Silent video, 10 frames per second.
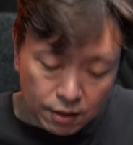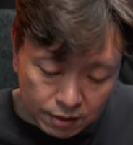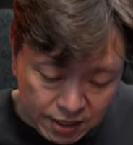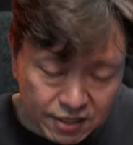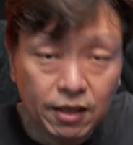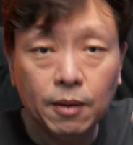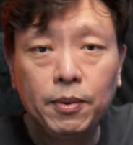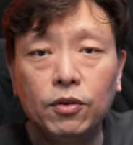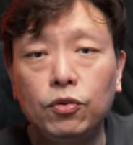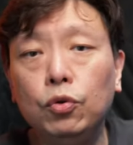These
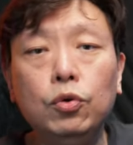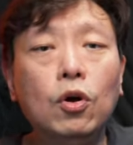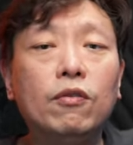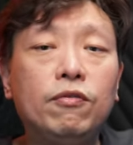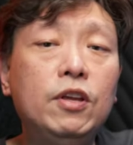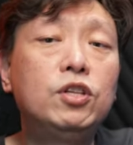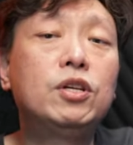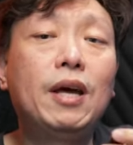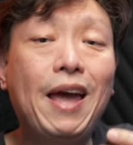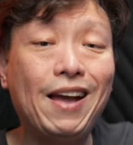earbuds do not
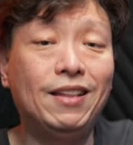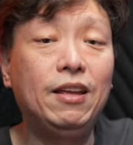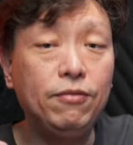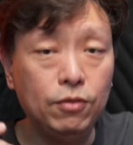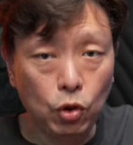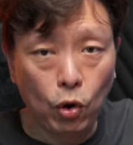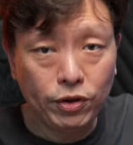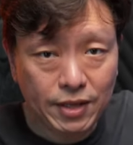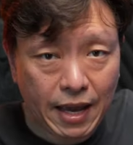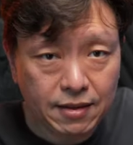feature active
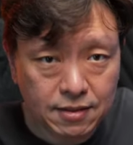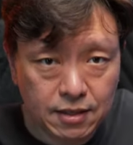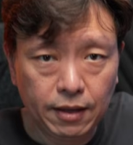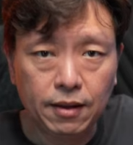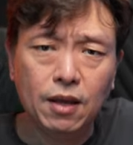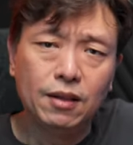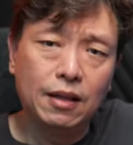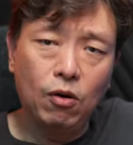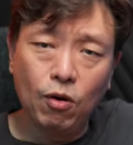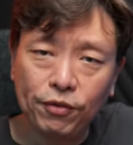noise cancelling.
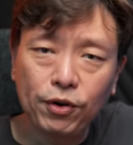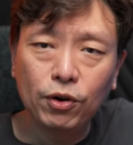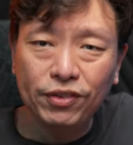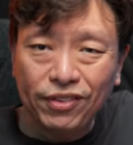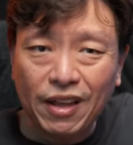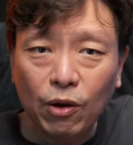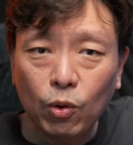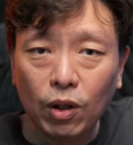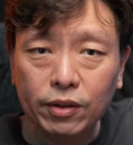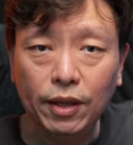Now, overall, the sound
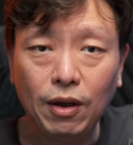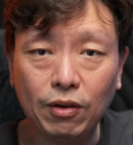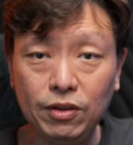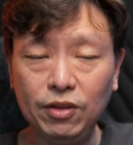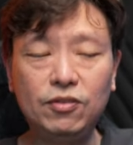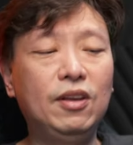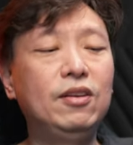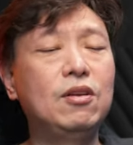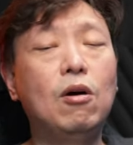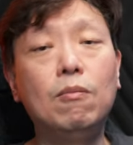quality on this
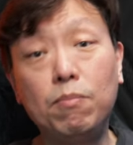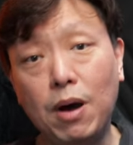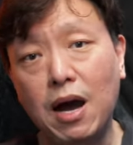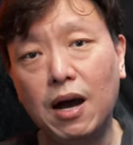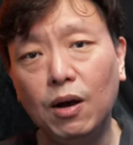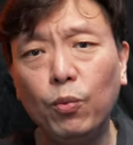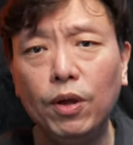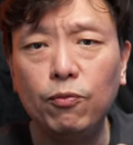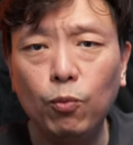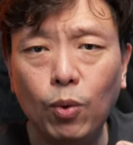is on par
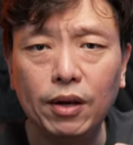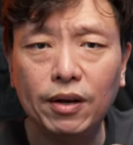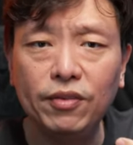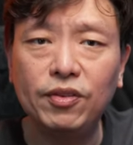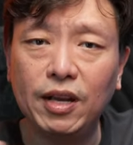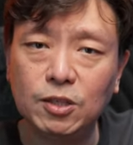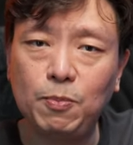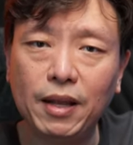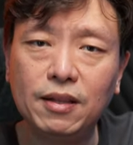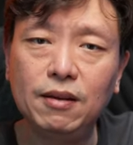with what is
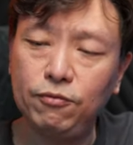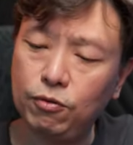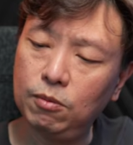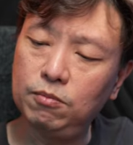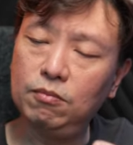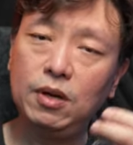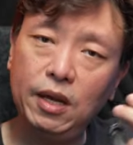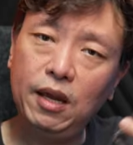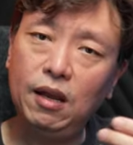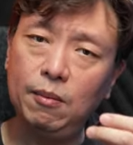expected from
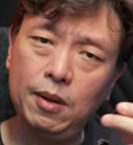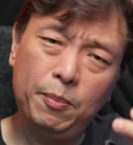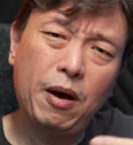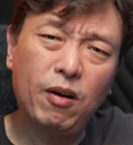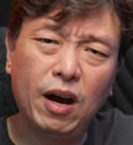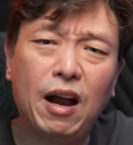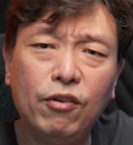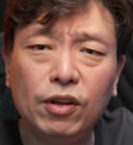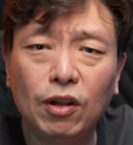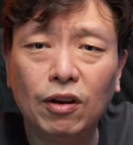a, about a one
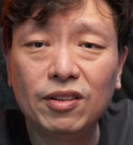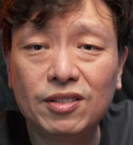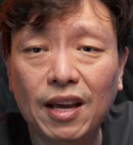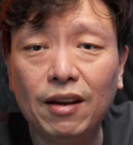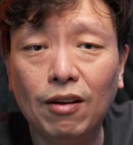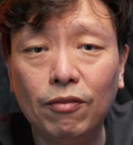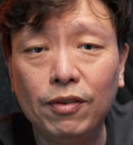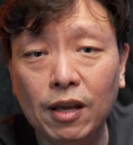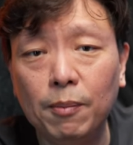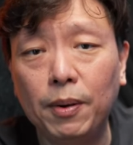hundred dollar set of
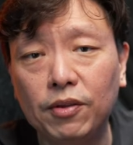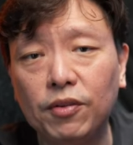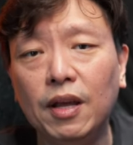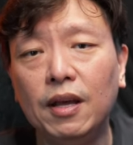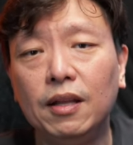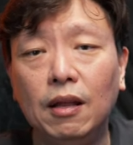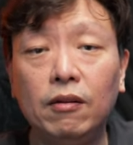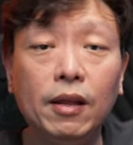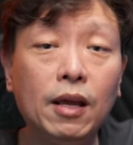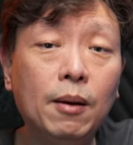earbuds. Now,
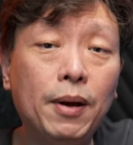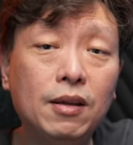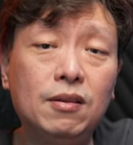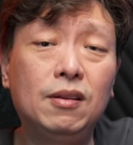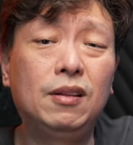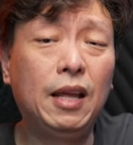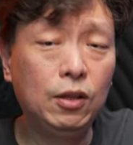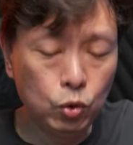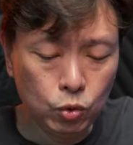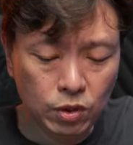the earbuds, they
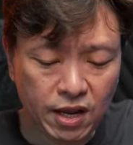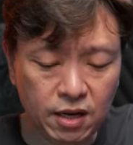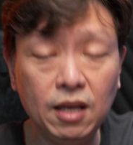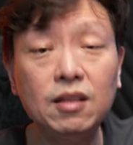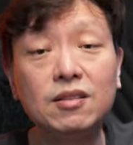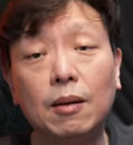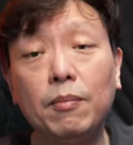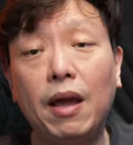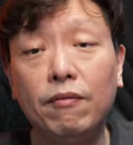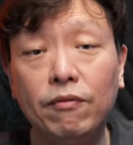do let in
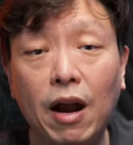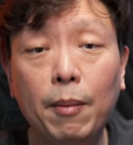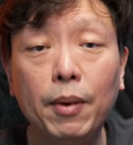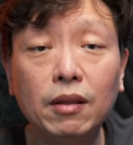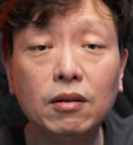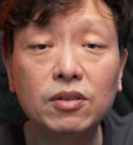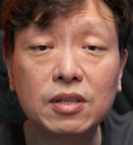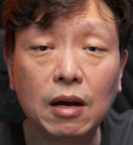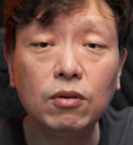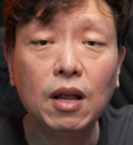some environmental
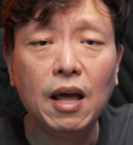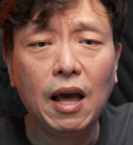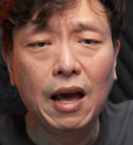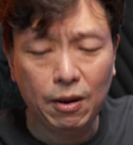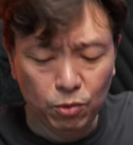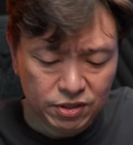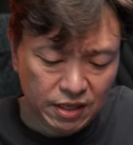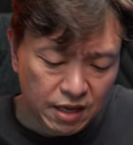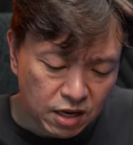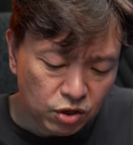sound. I was
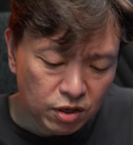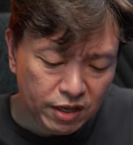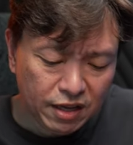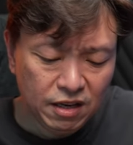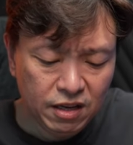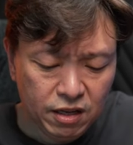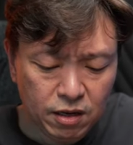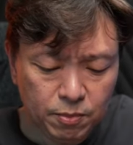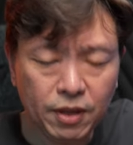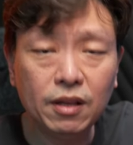initially a
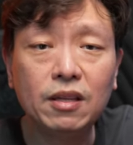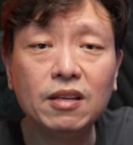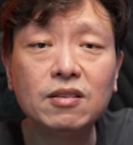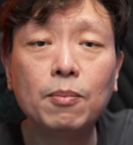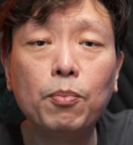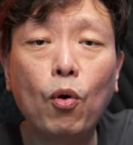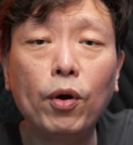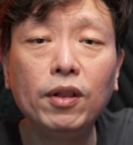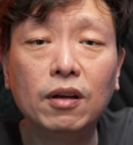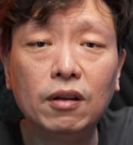little bit
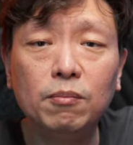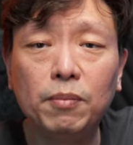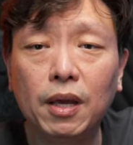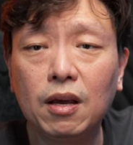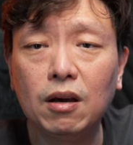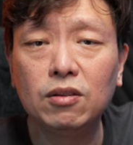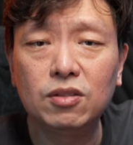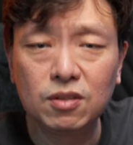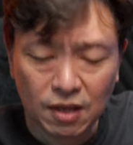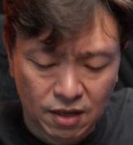disappointed
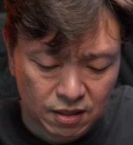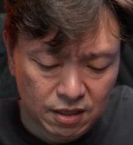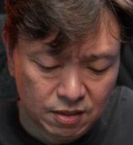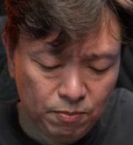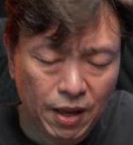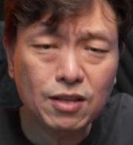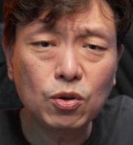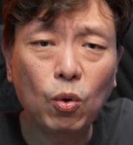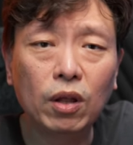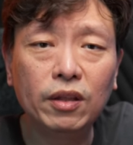because the bass
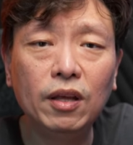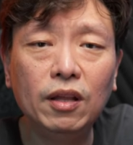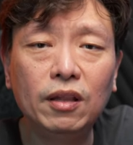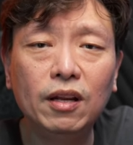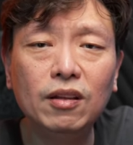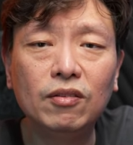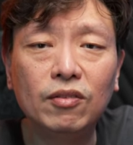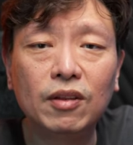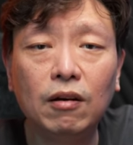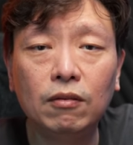quality didn't
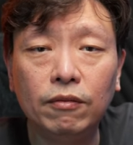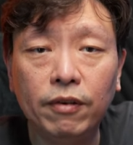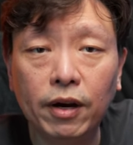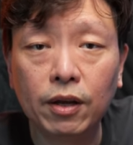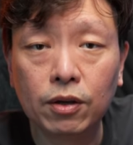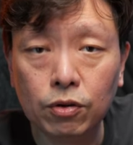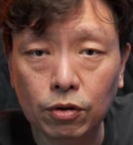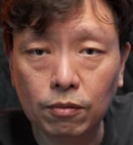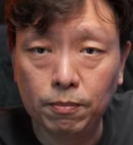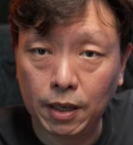sound very
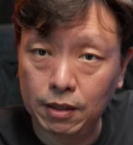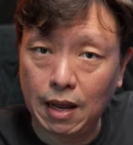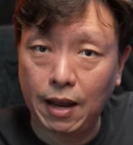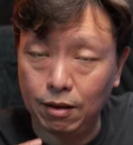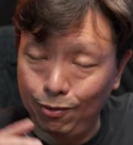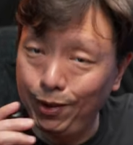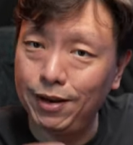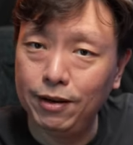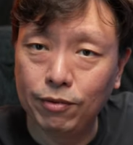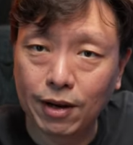good, but I
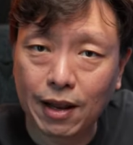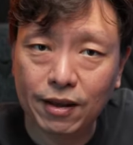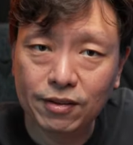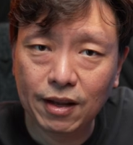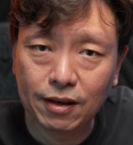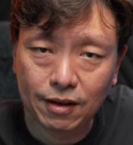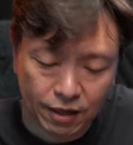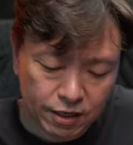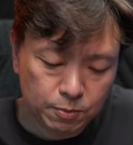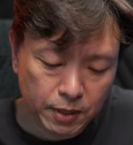quickly realized that
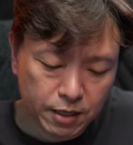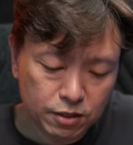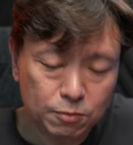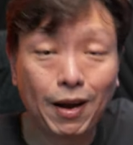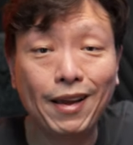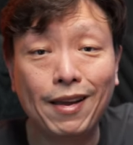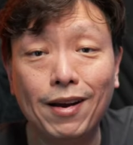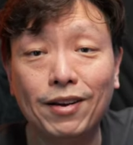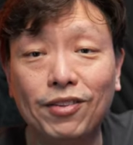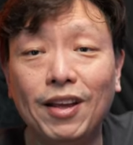it is because my
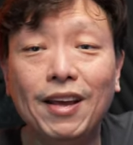ears,